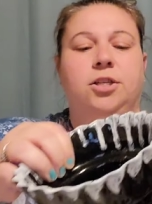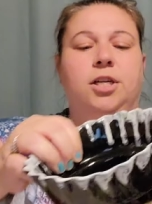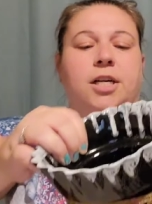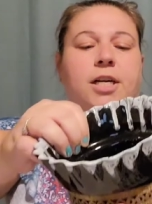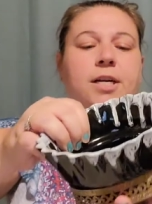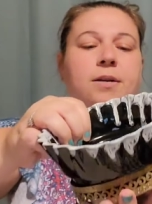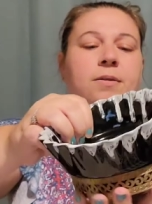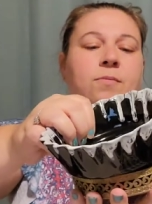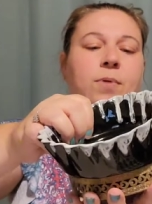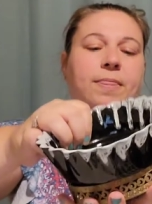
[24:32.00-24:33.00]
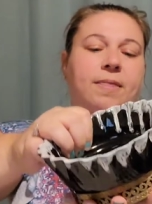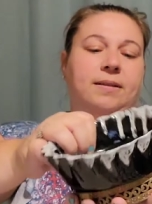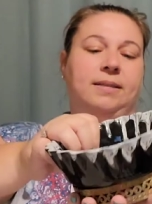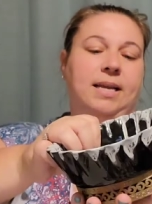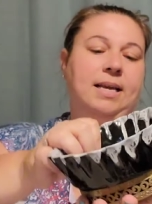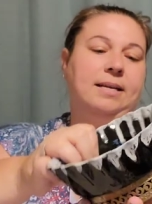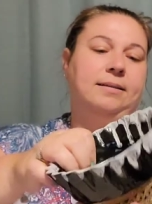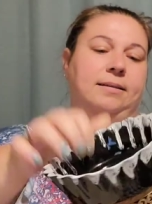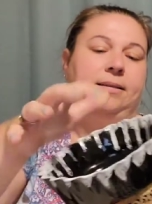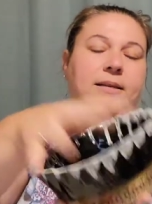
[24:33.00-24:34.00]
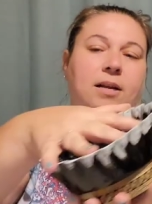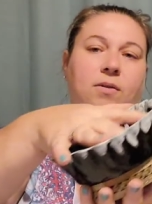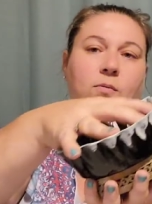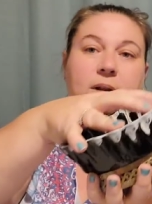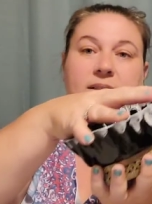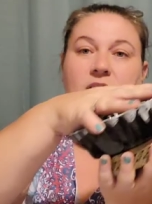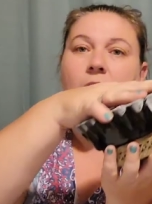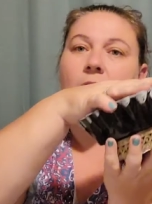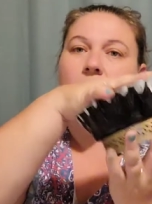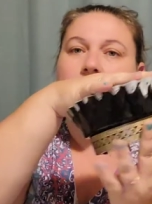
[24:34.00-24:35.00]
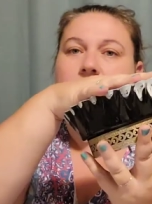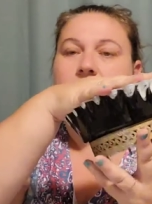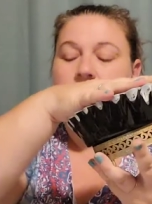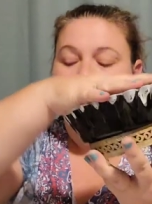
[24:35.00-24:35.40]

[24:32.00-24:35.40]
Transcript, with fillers: sure what this is, what it's called,